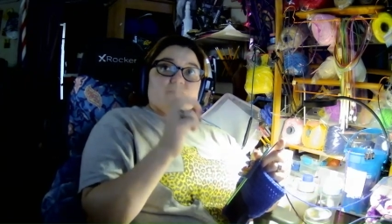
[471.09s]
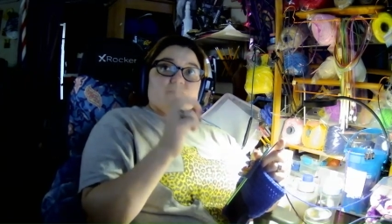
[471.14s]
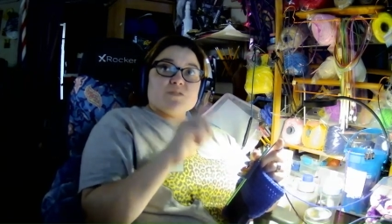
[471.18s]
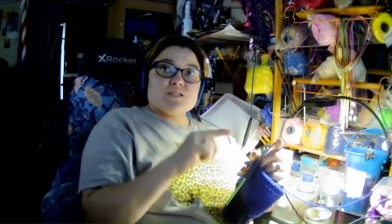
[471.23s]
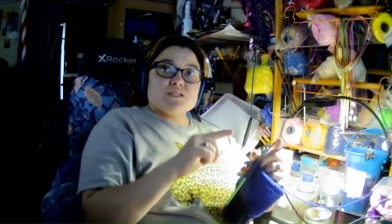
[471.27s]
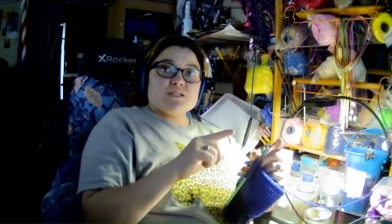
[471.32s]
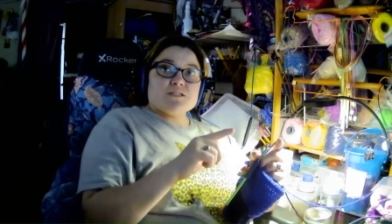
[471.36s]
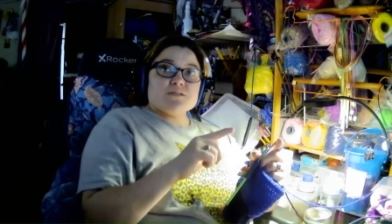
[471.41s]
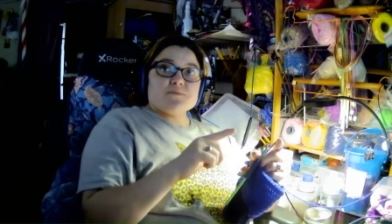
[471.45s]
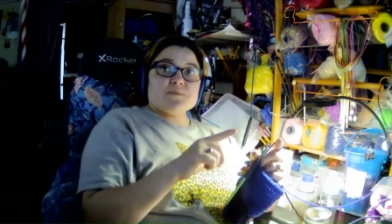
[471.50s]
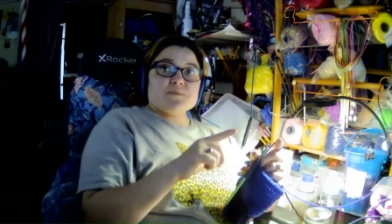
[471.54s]

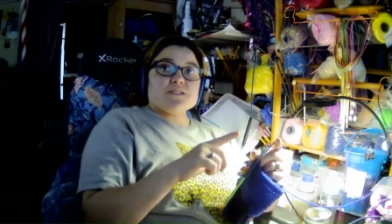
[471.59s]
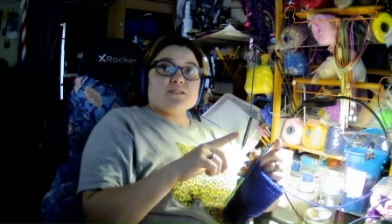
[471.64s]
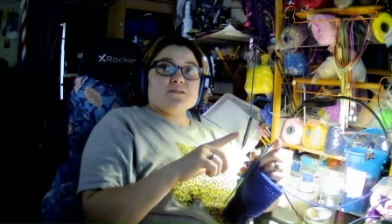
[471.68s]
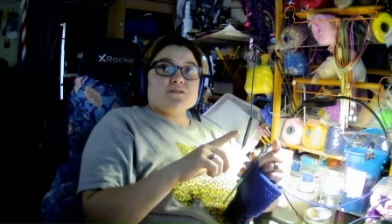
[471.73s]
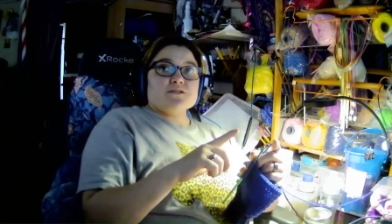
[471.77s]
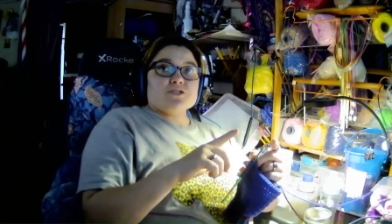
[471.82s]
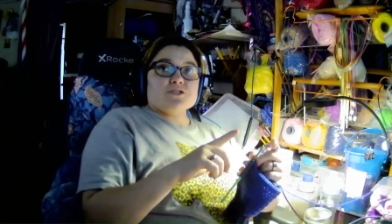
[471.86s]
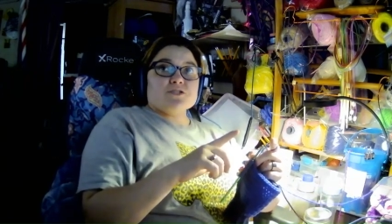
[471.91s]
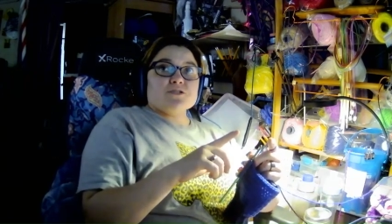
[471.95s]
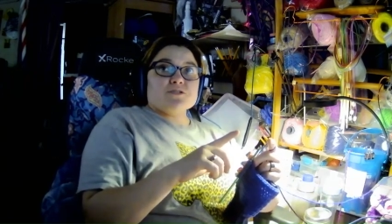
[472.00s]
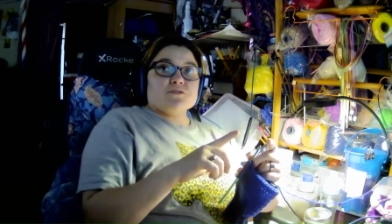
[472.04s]
slip
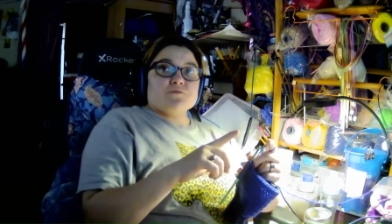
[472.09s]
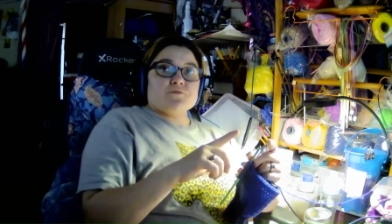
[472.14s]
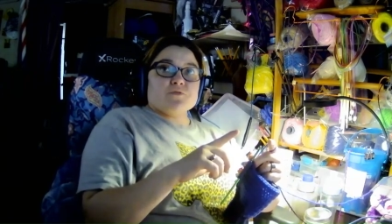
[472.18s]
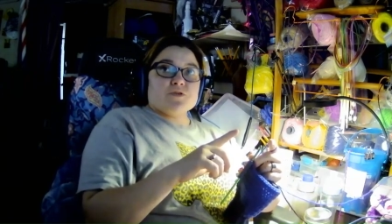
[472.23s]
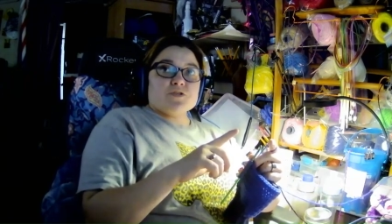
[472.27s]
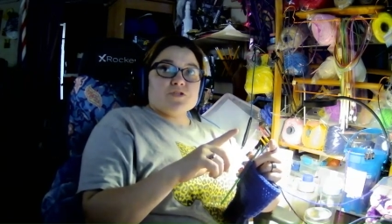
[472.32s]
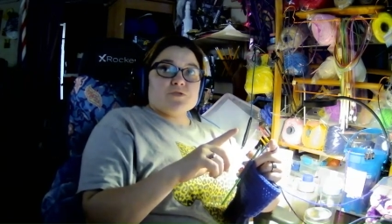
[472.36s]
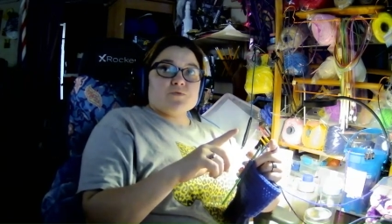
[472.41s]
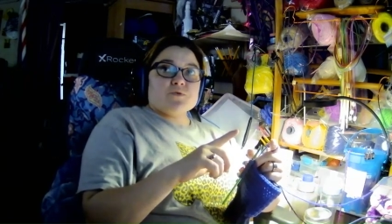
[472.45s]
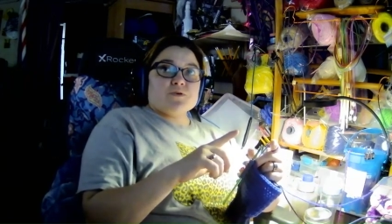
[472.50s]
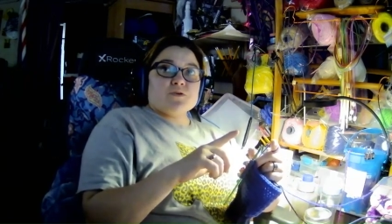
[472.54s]
stitch to the
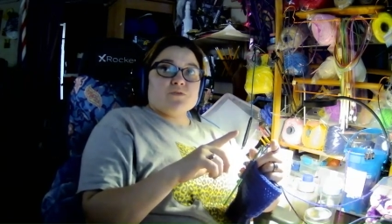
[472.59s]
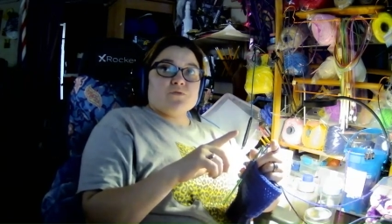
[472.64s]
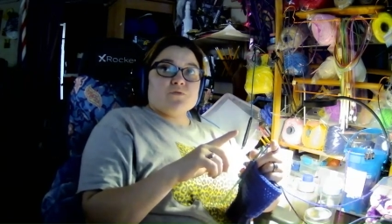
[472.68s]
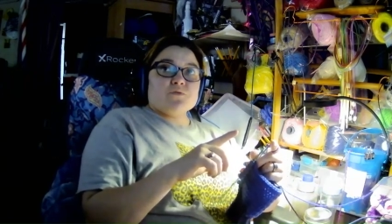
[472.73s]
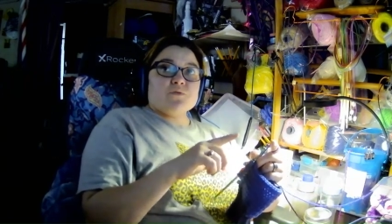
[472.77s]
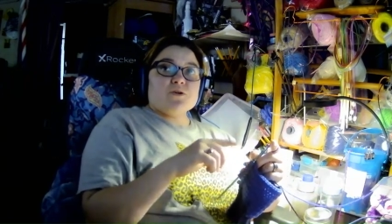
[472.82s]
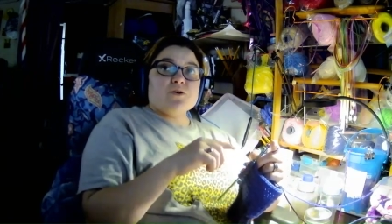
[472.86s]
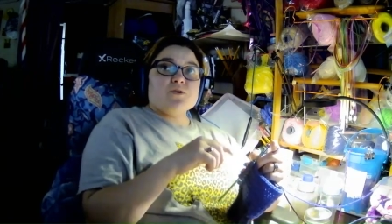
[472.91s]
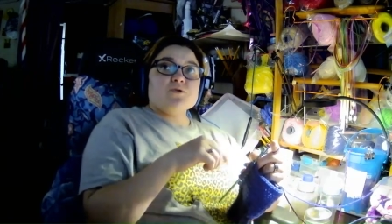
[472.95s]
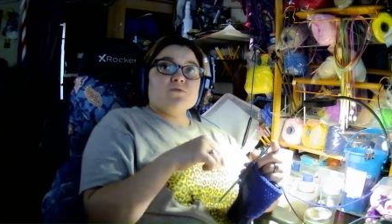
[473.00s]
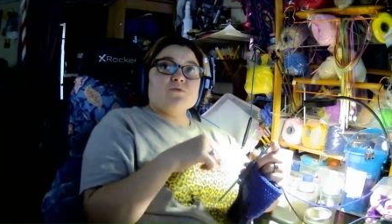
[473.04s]
first one of the
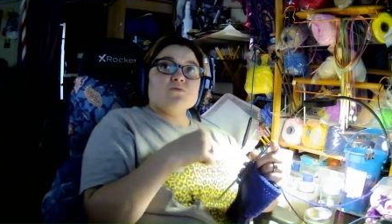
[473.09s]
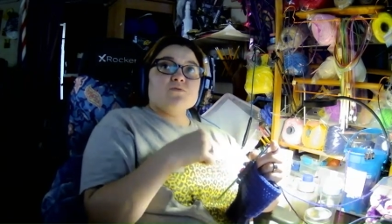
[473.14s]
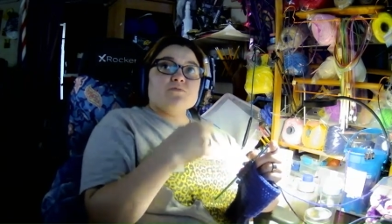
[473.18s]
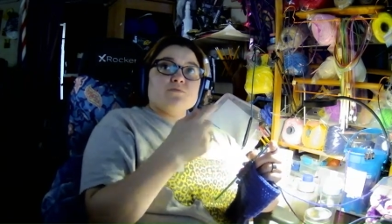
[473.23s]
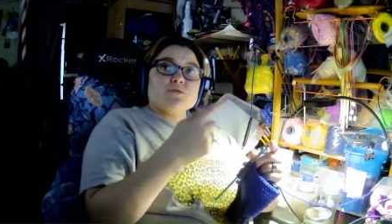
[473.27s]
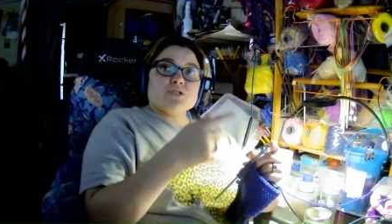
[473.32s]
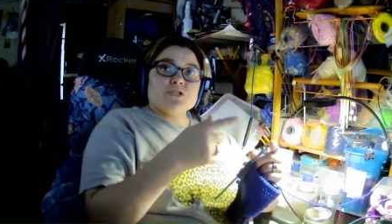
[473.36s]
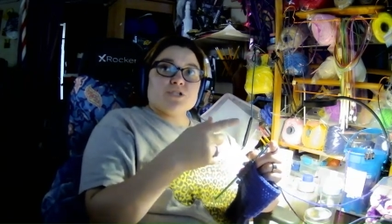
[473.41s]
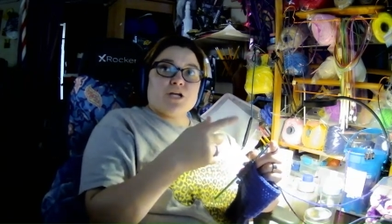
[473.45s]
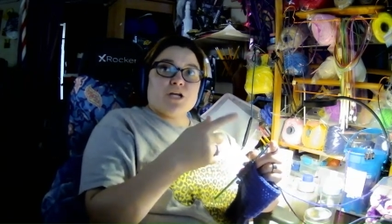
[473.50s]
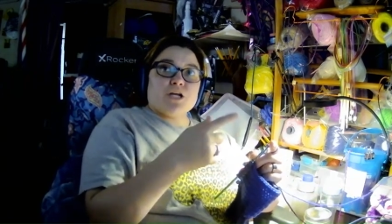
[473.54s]
row,
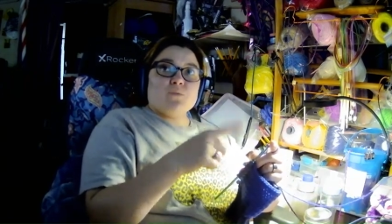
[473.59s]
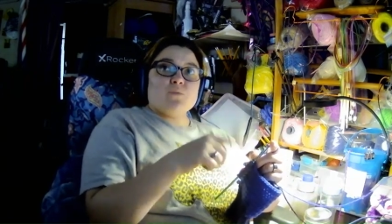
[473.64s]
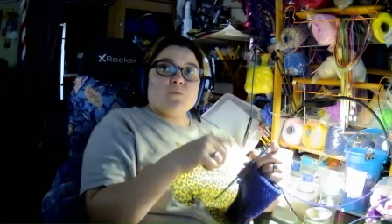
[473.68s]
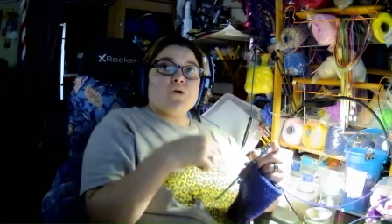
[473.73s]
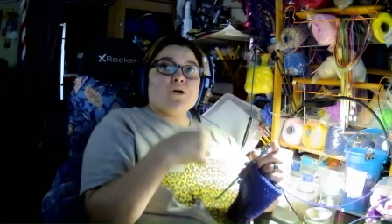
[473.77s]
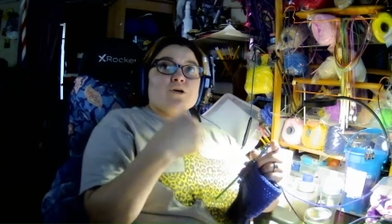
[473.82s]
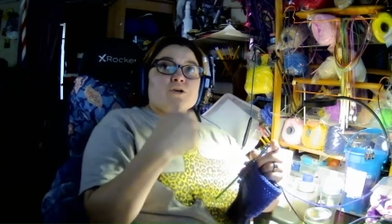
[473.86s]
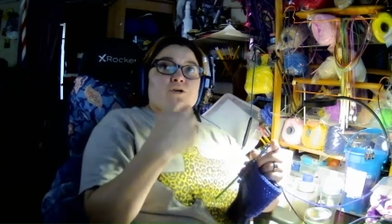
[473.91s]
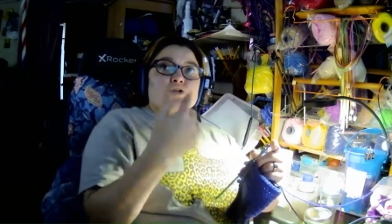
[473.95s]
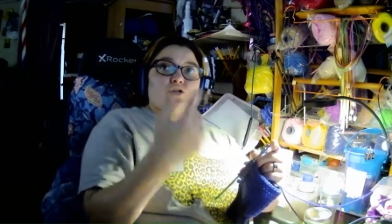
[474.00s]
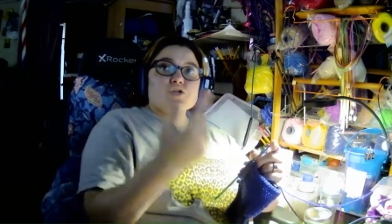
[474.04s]
chain
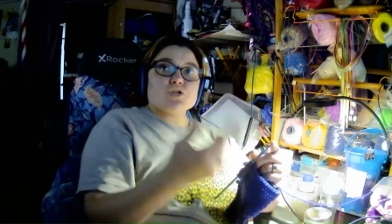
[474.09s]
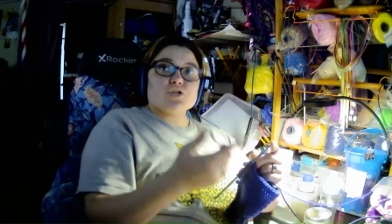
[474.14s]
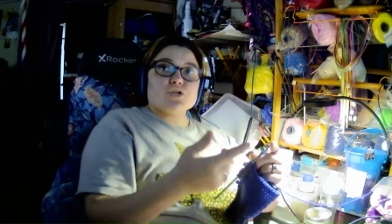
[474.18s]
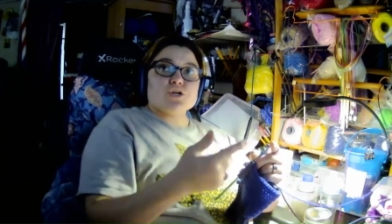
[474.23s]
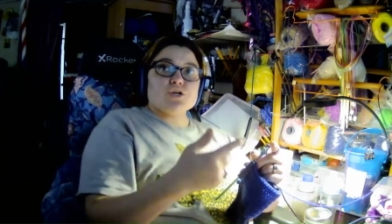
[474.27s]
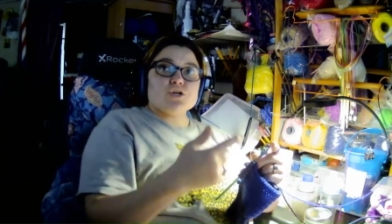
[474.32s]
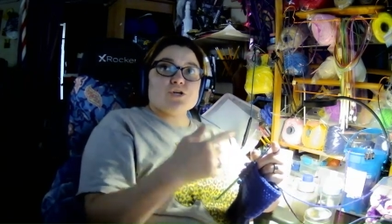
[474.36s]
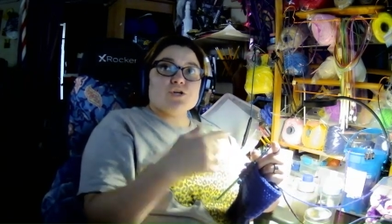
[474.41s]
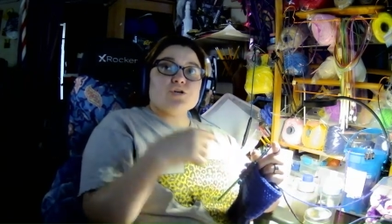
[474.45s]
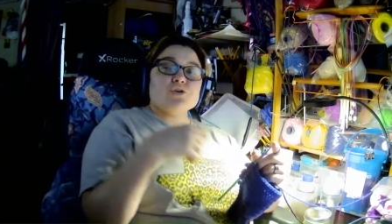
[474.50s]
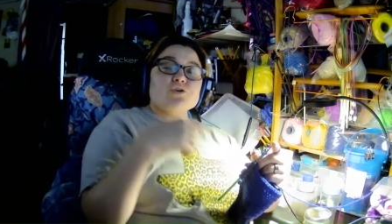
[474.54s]
one,
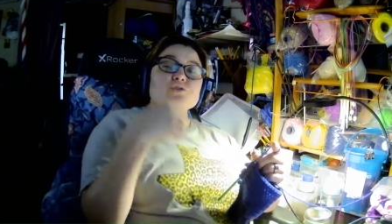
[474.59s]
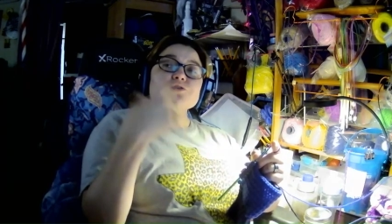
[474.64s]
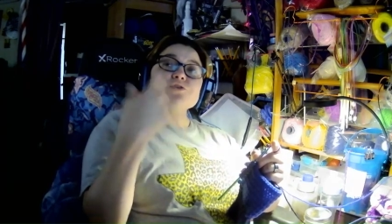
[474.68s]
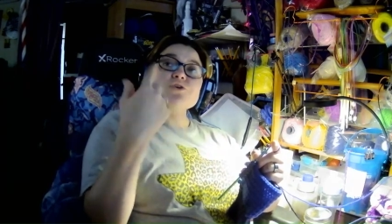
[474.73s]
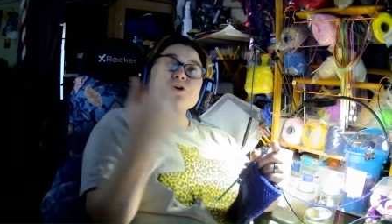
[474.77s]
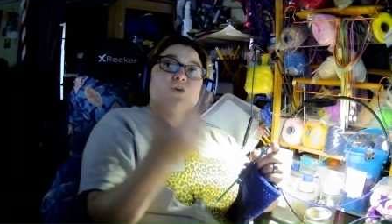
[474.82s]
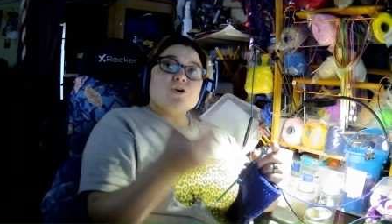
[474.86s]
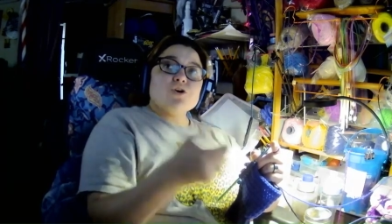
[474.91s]
turn,